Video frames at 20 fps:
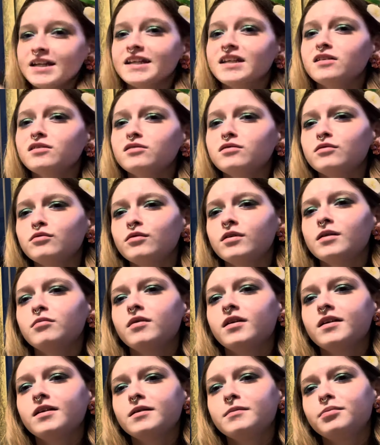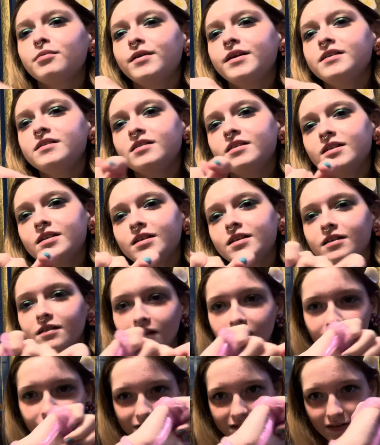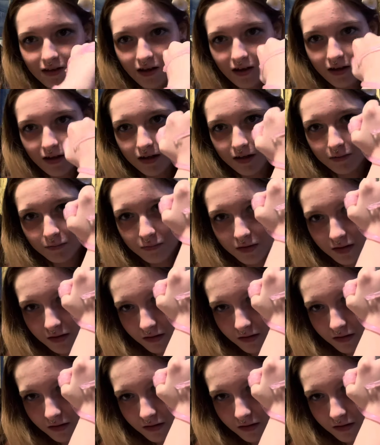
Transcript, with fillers: Ew, I'm wearing a bracelet of slime.